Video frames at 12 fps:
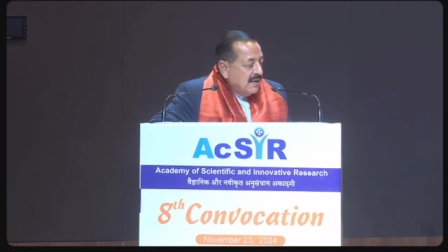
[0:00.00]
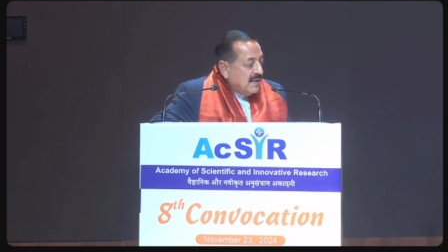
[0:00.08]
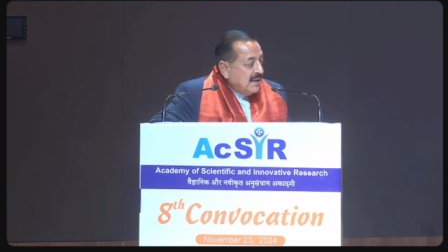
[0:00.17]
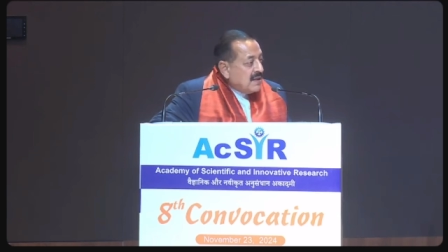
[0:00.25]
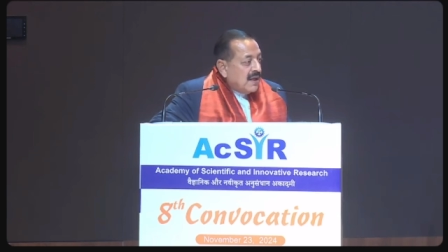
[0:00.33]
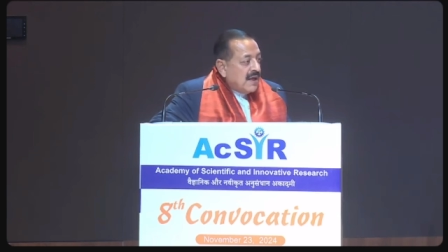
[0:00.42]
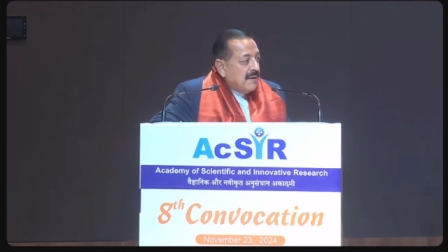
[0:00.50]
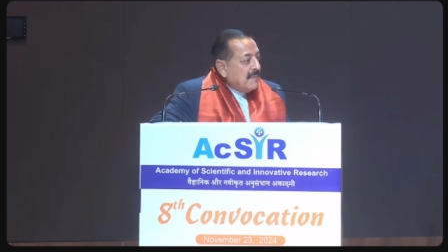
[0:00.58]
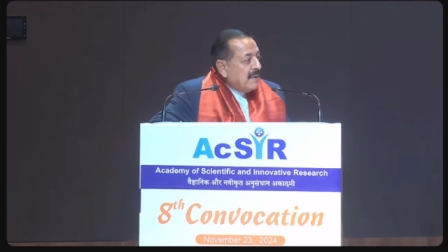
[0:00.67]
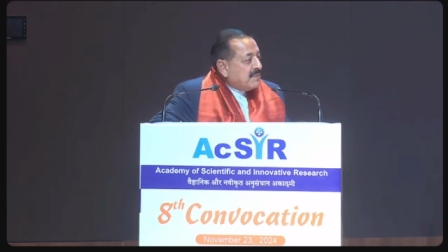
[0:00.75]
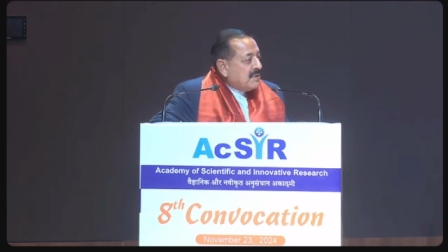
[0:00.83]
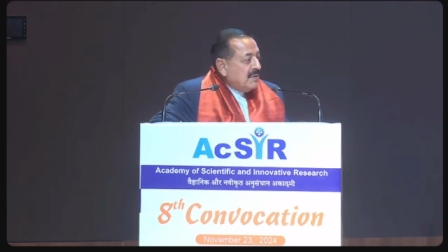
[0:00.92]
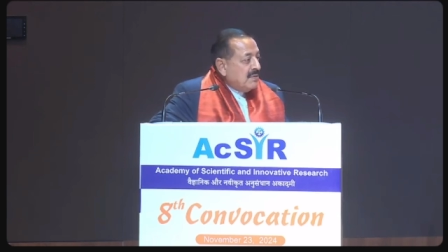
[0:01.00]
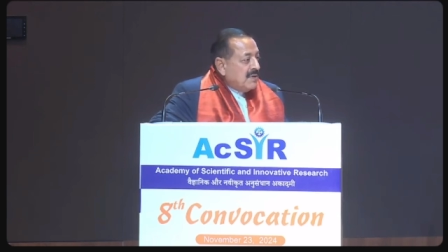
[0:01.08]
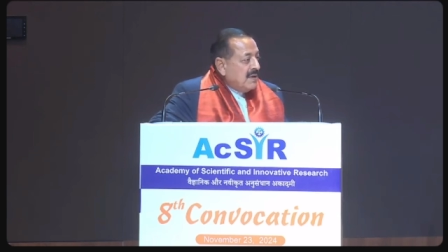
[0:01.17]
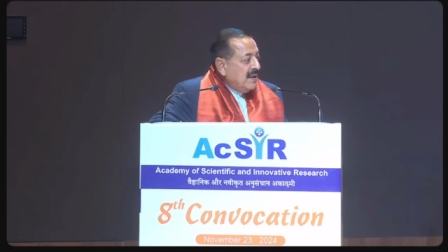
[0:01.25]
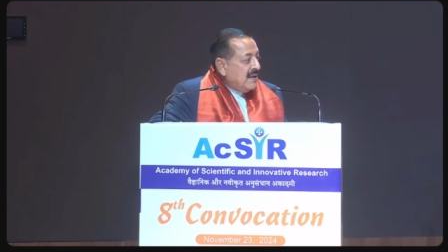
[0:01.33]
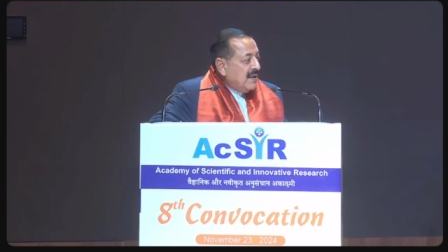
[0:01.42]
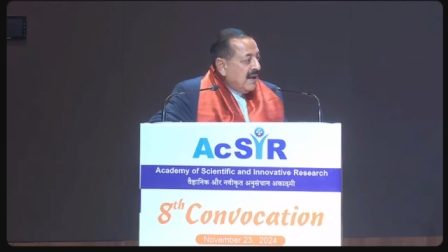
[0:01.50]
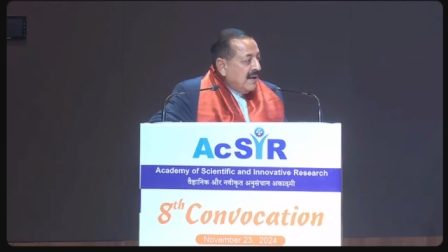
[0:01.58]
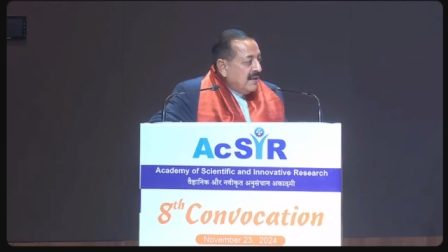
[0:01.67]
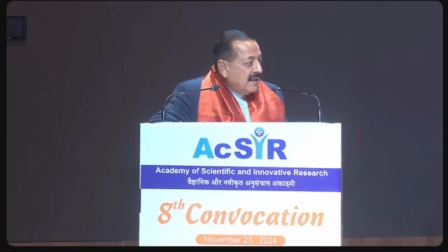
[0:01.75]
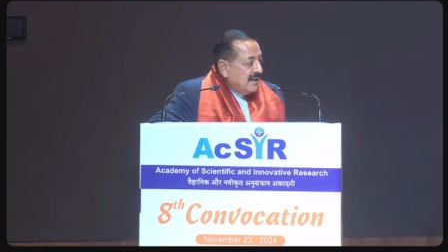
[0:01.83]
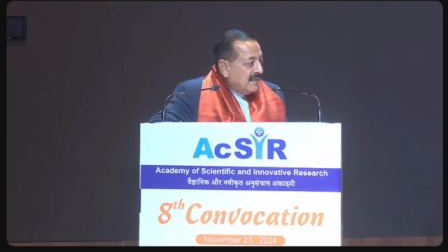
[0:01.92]
She said, I'm absolutely
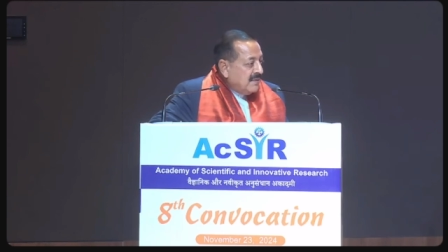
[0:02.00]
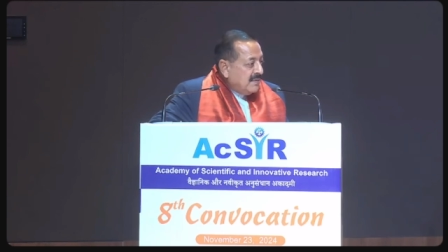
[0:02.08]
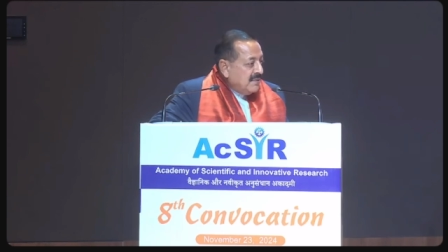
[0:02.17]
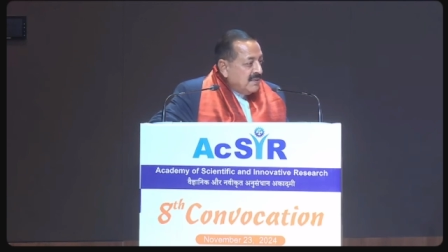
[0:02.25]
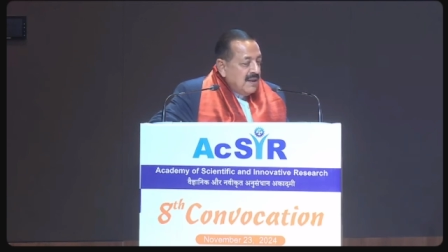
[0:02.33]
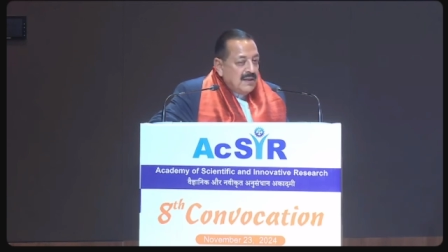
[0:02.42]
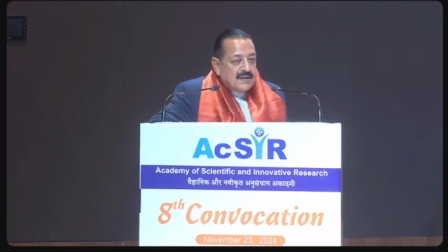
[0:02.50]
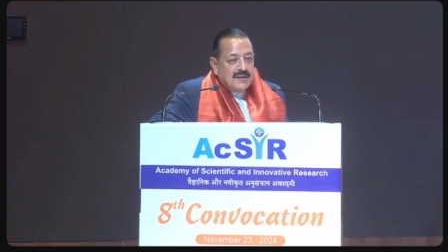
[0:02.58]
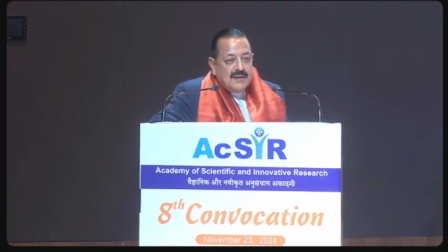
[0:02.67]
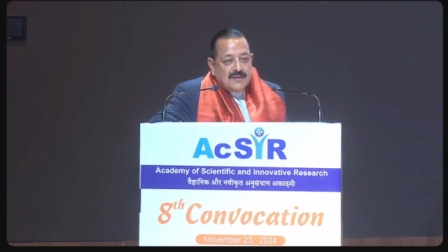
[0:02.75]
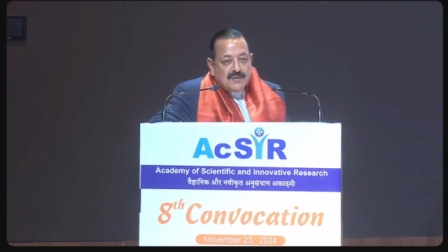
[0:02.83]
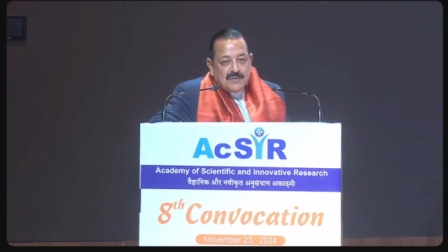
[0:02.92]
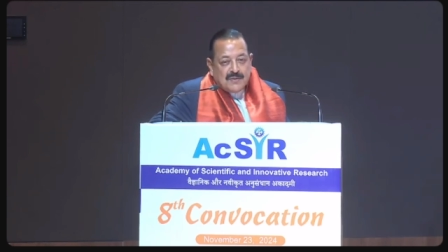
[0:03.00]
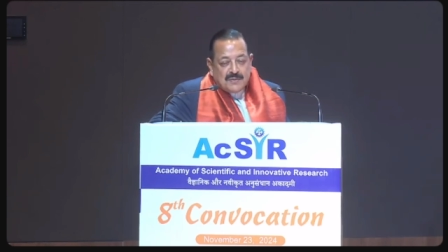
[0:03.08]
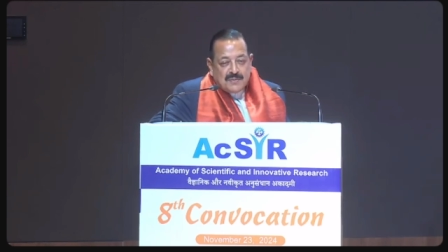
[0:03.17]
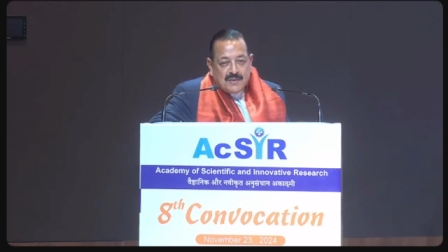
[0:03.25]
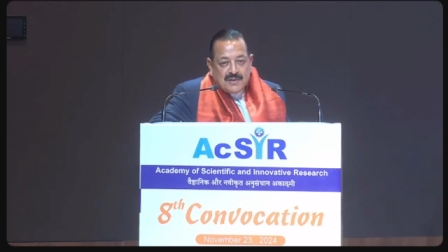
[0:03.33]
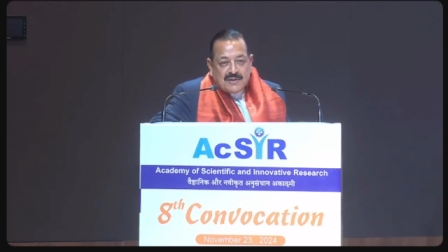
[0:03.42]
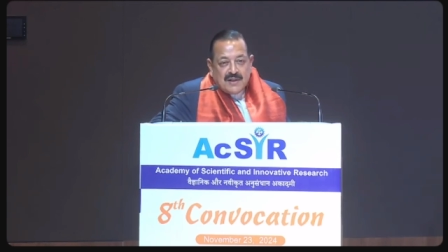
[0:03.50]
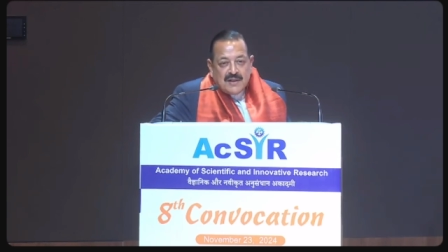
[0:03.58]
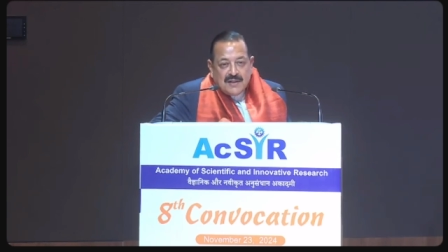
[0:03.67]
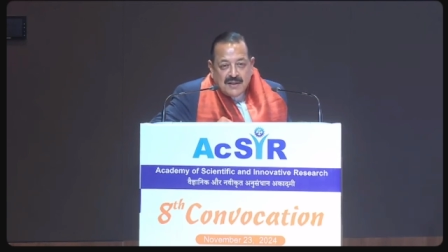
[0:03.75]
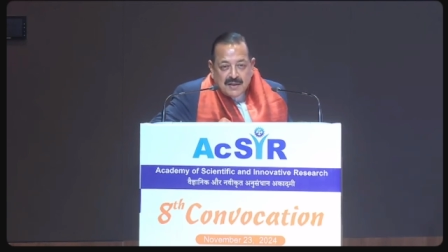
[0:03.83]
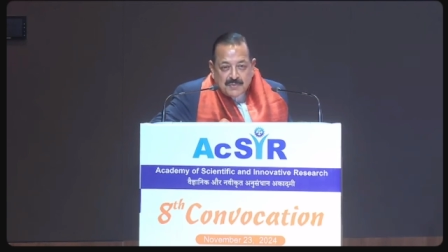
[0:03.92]
delighted to teach these students because it's a
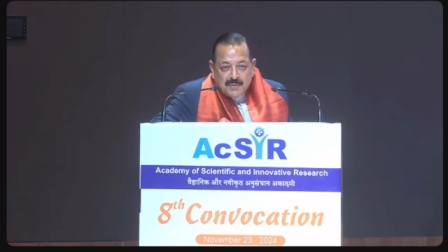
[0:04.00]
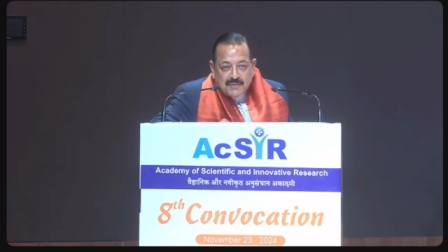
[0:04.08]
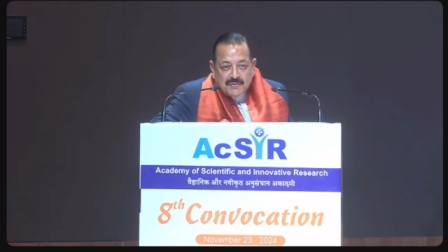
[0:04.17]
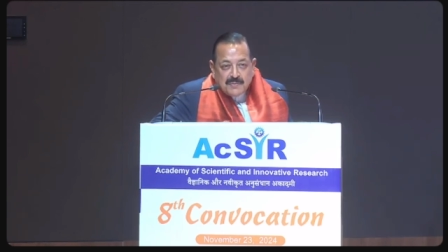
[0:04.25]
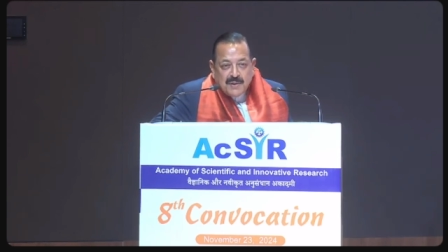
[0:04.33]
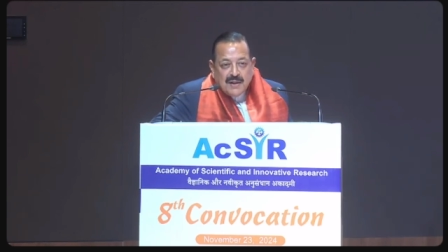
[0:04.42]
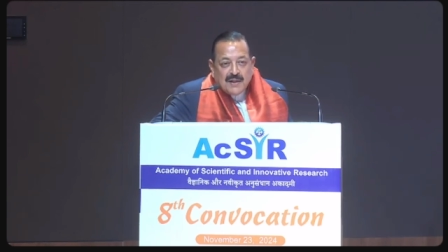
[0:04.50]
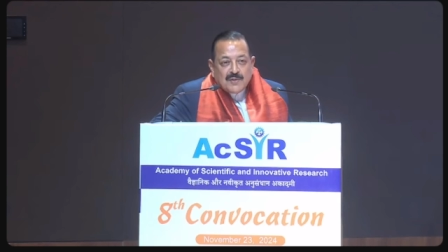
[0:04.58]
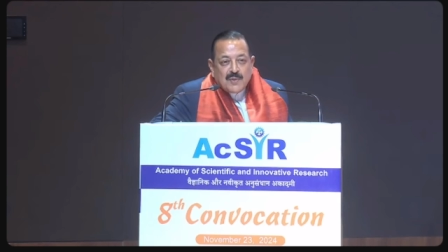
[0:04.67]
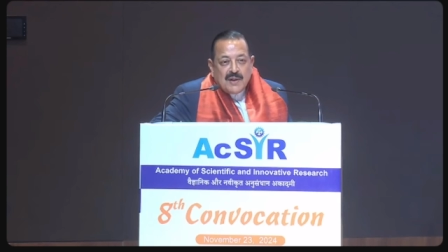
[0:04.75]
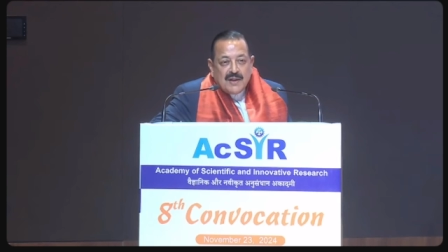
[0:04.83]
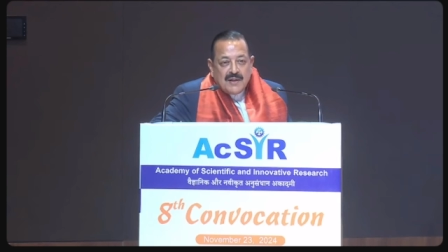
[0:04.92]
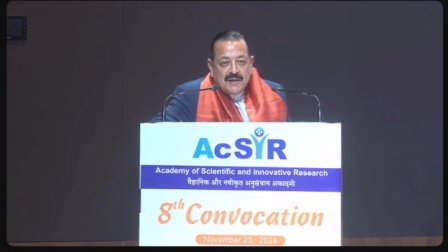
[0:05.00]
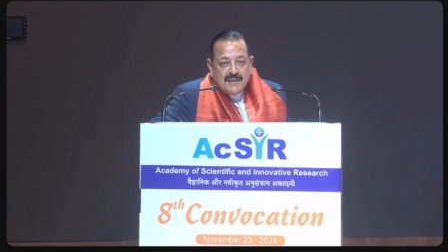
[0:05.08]
learning experience for me as well.